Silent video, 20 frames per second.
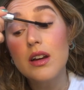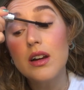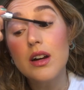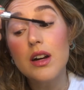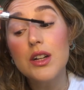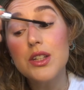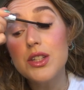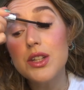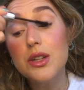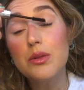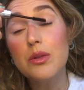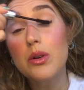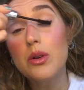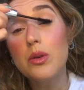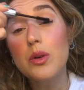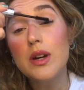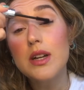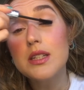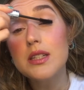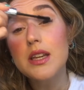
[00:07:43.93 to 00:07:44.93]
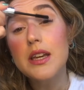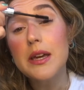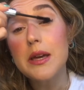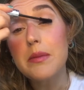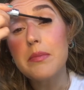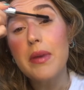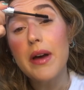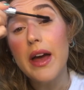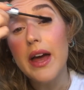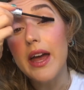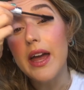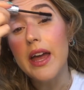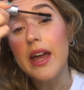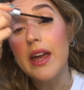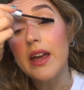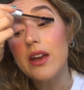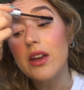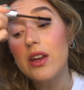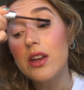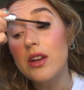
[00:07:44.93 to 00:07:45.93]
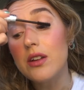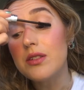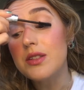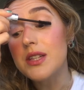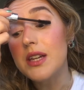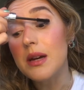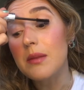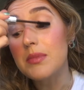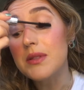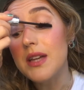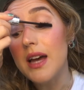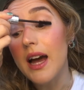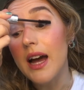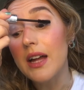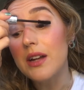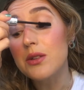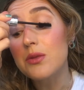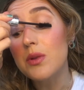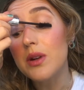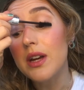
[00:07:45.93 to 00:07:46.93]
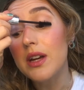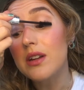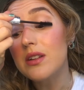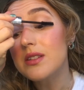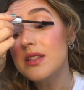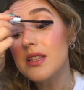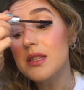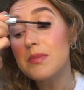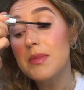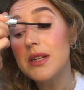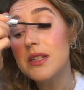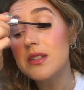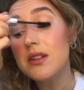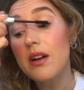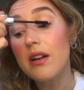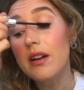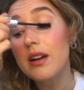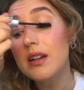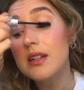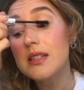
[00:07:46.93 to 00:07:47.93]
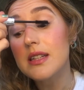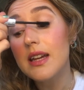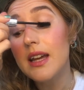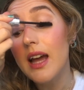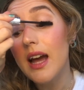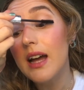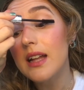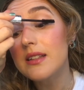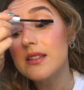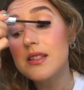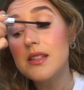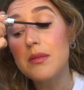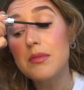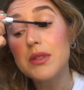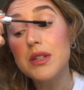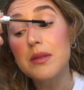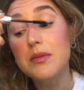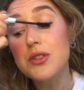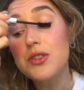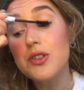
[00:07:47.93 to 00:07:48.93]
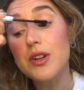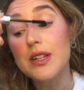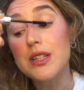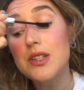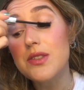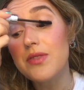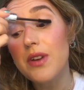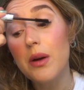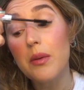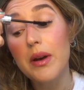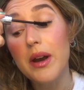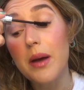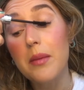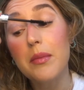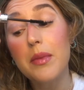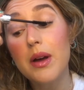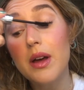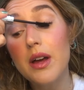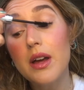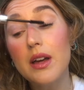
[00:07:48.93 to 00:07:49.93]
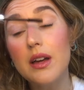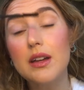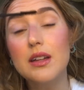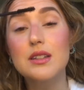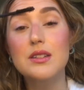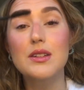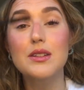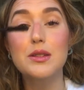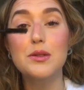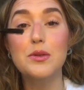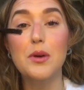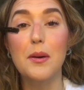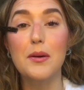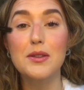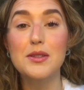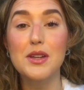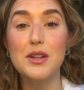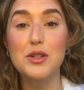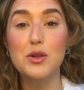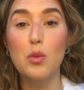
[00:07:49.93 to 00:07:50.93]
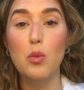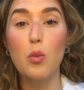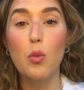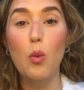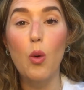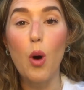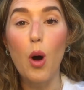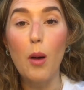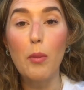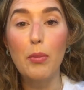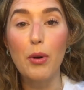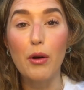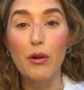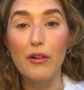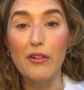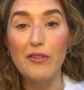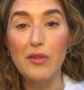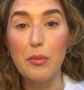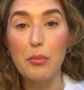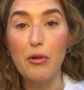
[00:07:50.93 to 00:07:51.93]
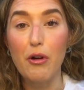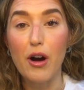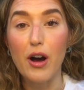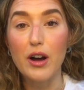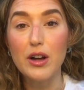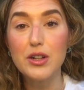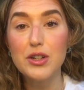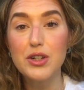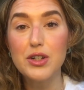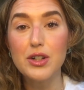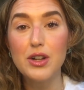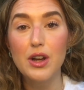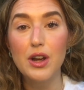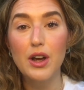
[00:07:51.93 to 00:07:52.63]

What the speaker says: I do always keep a Q-tip to hand when I use this mascara because it can sometimes transfer when because it's got such a whopper of a brush,